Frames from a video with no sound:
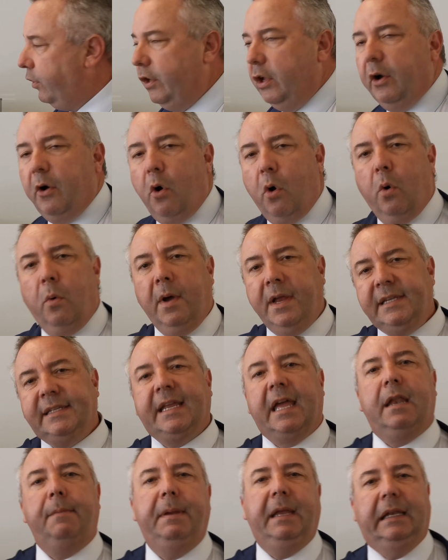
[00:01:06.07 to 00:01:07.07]
you're always
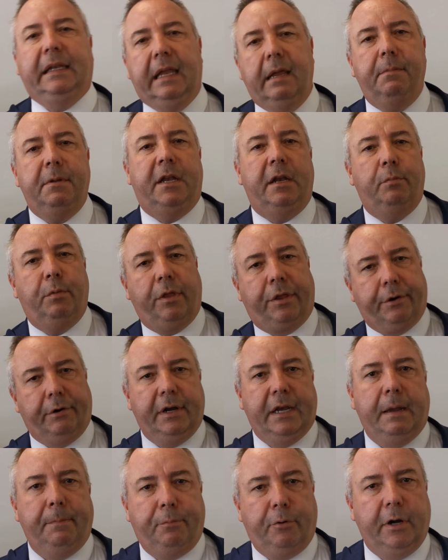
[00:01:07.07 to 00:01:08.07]
going to be limited with
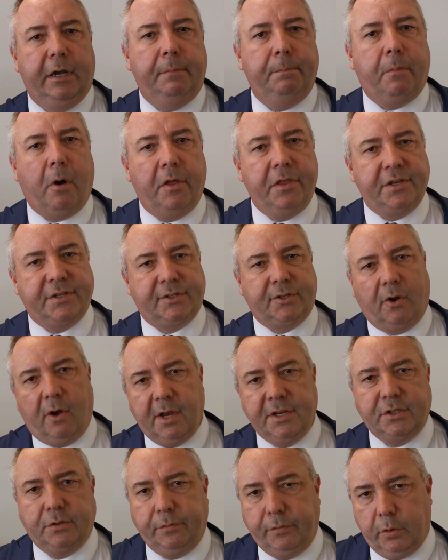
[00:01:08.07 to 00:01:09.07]
3D printing by the
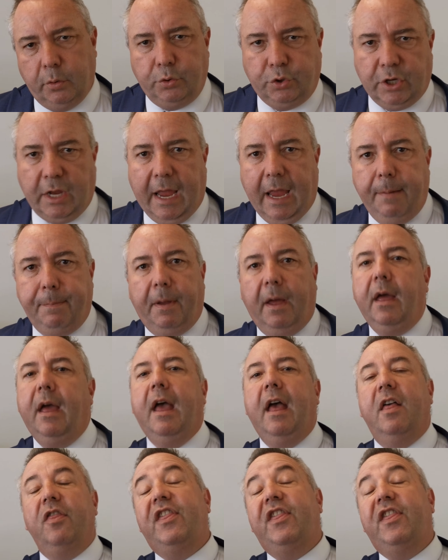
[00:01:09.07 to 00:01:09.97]
size of your chamber.